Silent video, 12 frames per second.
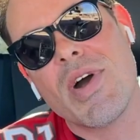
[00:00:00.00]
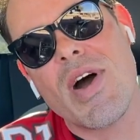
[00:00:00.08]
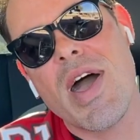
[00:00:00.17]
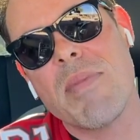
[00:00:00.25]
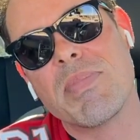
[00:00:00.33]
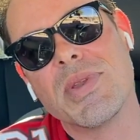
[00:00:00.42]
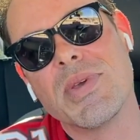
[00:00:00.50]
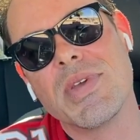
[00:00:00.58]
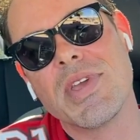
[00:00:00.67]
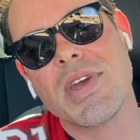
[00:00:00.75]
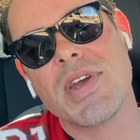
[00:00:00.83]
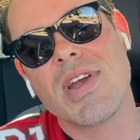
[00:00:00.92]
Happy New
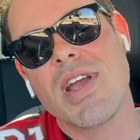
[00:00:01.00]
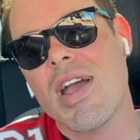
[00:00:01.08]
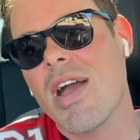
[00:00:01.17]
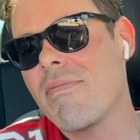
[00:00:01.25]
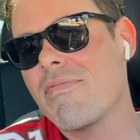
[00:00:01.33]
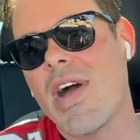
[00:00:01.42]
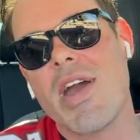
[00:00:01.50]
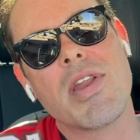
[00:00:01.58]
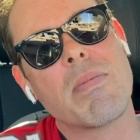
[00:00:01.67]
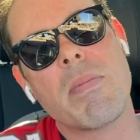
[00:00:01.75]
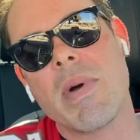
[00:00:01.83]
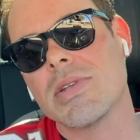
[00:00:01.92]
Year. I'm fired up
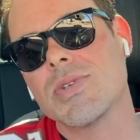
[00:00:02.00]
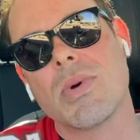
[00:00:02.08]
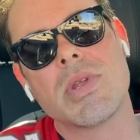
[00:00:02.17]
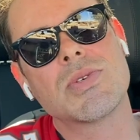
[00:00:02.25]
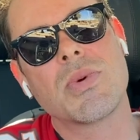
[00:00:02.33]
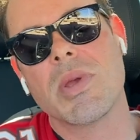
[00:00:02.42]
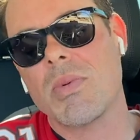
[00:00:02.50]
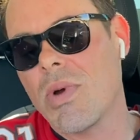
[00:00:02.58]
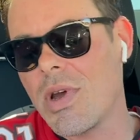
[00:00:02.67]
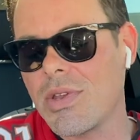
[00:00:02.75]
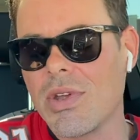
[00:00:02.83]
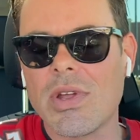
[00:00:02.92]
about twenty
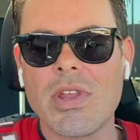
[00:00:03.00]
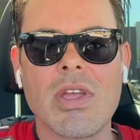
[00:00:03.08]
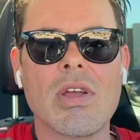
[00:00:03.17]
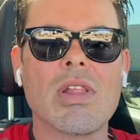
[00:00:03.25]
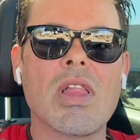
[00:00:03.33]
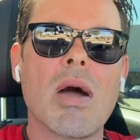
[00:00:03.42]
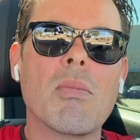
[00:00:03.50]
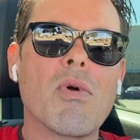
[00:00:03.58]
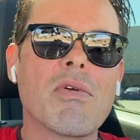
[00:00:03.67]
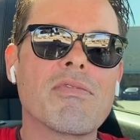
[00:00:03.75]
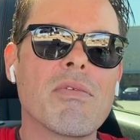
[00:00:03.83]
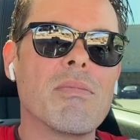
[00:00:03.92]
twenty-one. You're going to hear a lot more
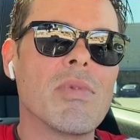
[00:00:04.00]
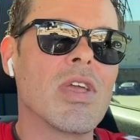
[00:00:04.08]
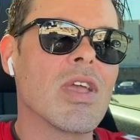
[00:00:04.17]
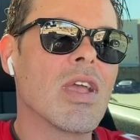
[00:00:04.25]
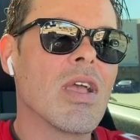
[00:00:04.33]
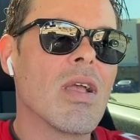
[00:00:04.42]
from me.